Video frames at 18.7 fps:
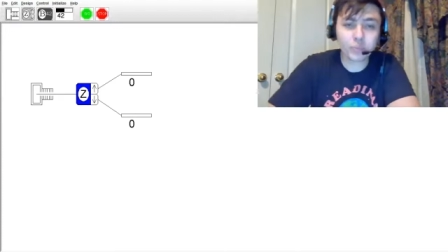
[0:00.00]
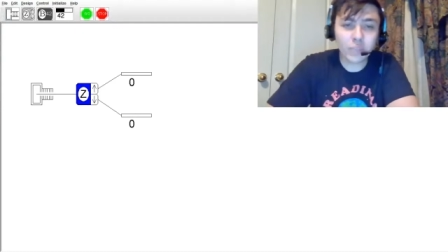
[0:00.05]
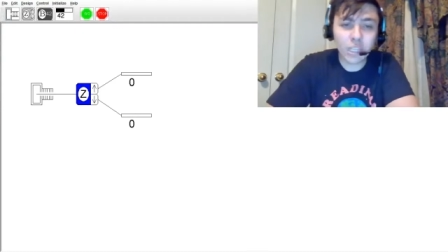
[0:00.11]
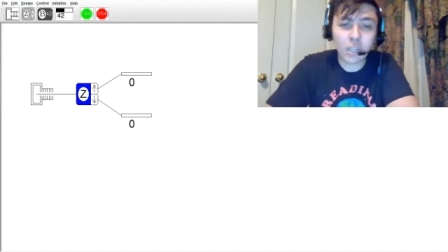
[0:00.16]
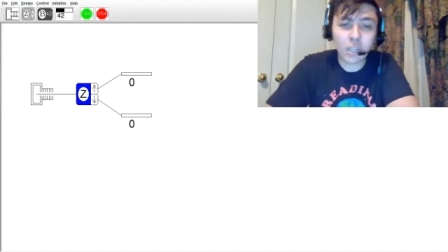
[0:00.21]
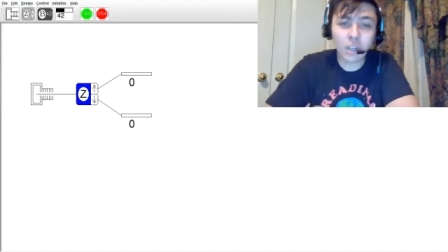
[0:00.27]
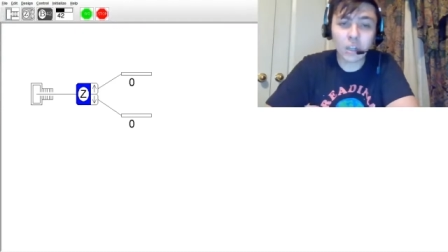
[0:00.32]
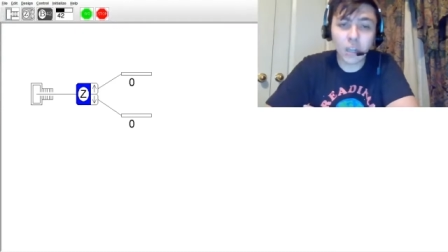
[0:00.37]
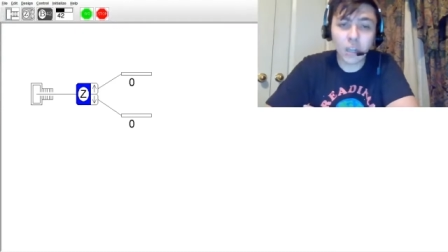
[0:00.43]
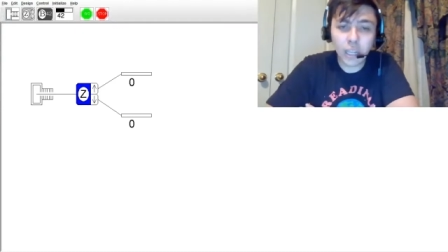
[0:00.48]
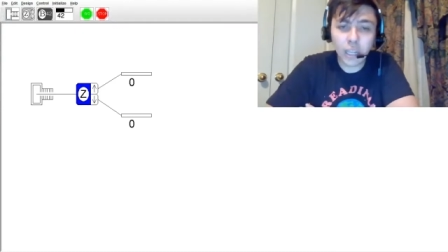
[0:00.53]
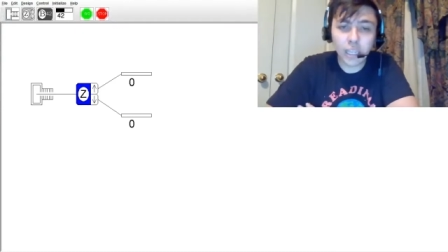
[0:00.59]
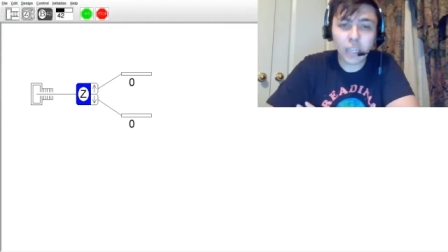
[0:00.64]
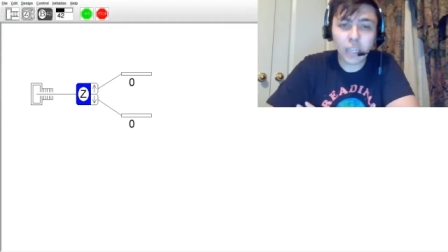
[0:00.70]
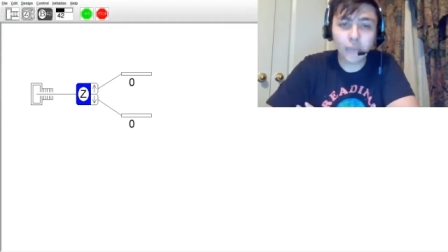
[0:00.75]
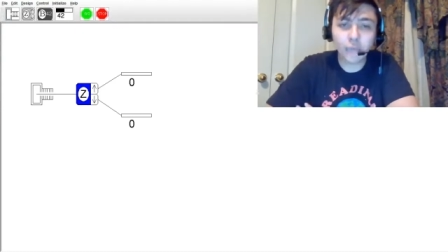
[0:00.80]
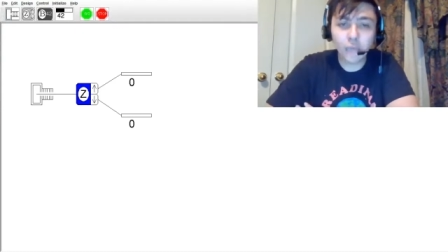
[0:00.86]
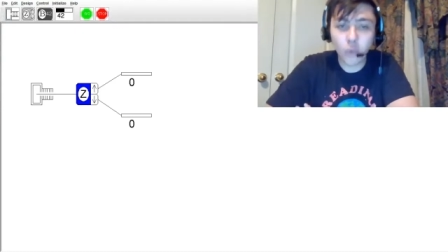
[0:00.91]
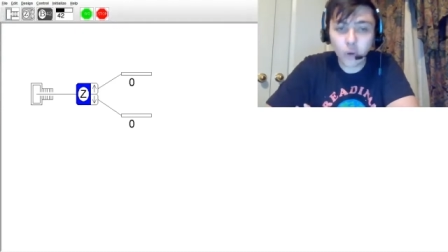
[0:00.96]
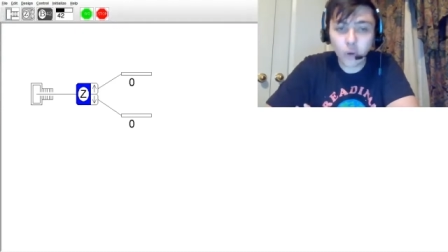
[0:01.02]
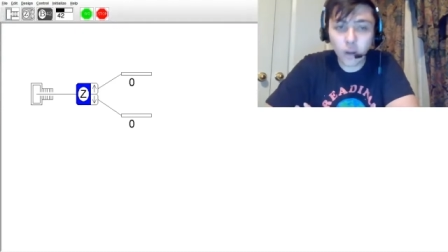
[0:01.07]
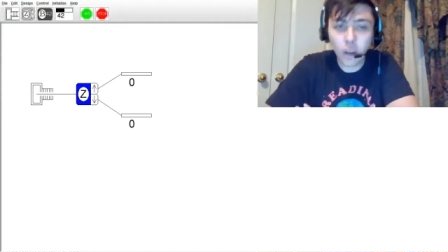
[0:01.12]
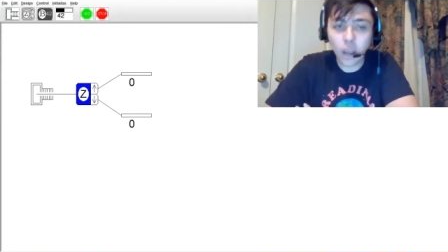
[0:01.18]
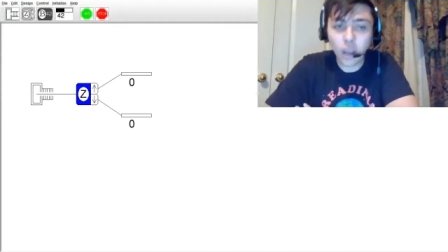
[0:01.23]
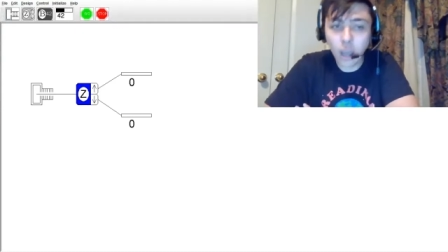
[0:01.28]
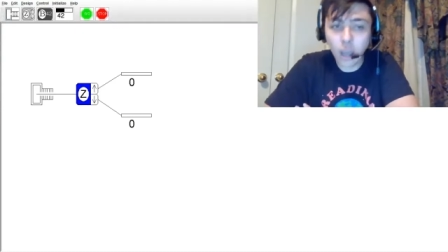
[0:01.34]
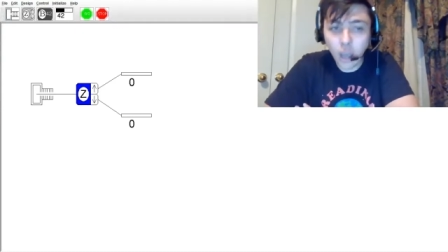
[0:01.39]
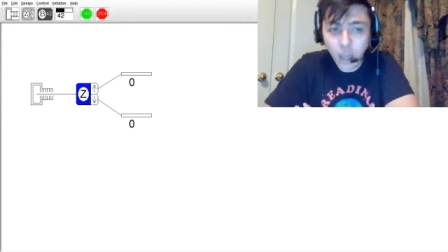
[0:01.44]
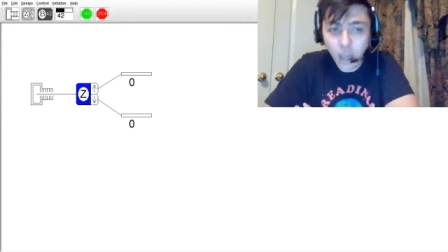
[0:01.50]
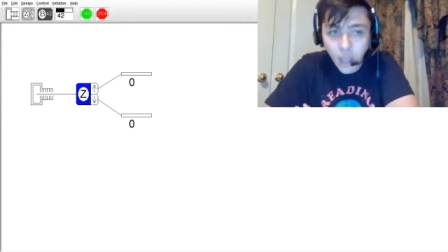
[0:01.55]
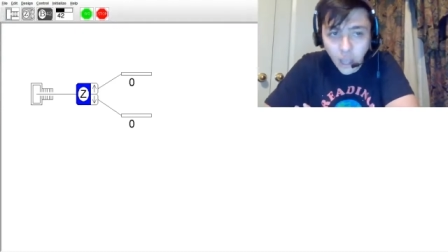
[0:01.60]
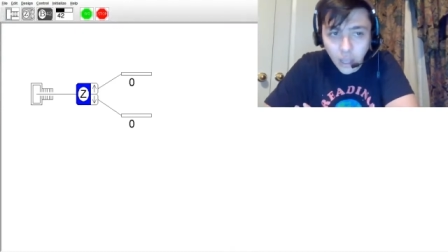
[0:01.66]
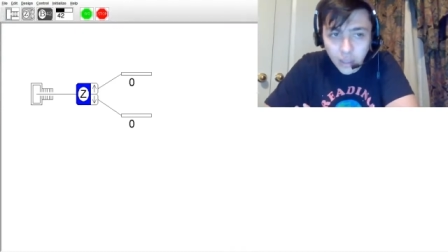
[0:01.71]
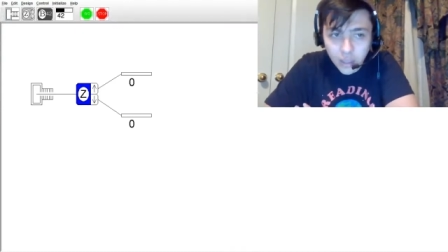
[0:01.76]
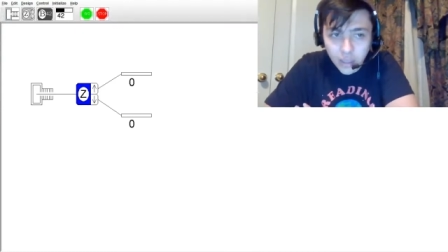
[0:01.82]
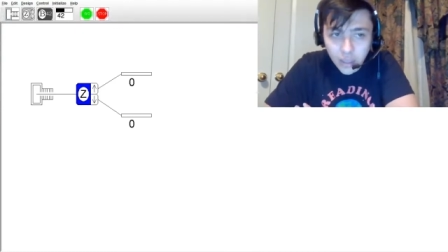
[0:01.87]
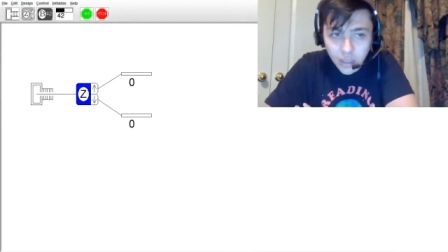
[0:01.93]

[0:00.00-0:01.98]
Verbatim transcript: Lucky for us,